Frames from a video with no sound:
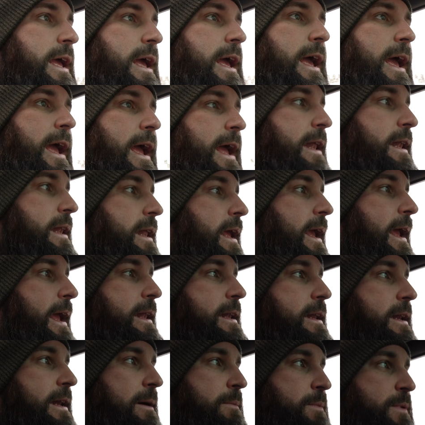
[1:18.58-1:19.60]
and
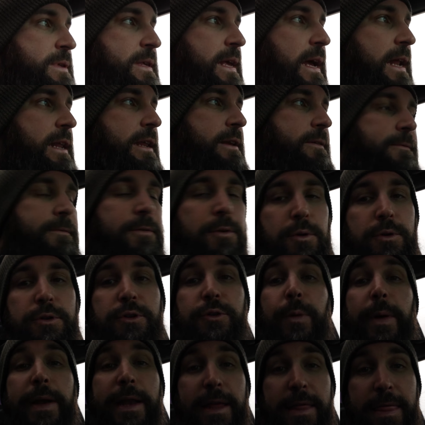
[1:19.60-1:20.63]
ended up selling for
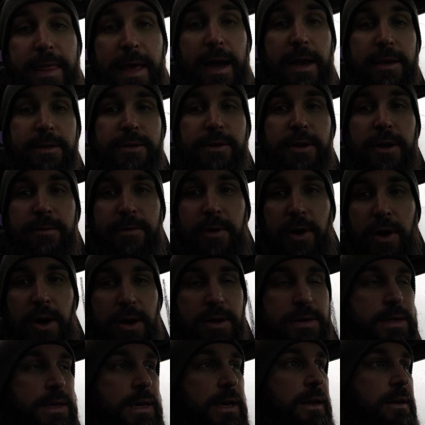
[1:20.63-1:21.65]
$20,000 over
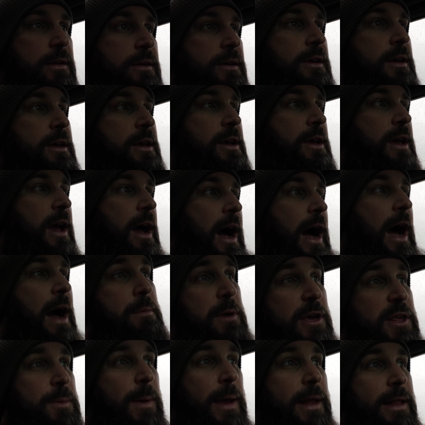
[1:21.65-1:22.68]
asking.
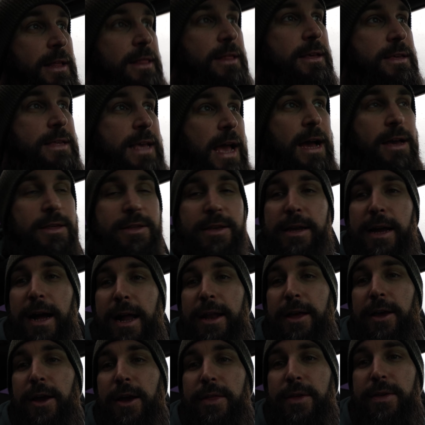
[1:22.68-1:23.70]
I'm expecting this house to
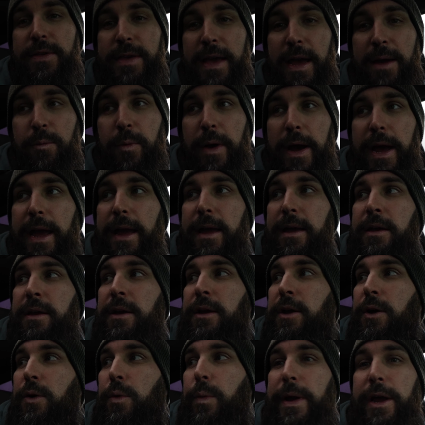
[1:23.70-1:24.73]
kind of go the same way.
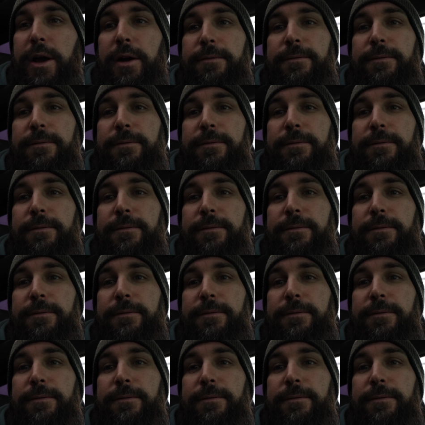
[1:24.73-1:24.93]
We are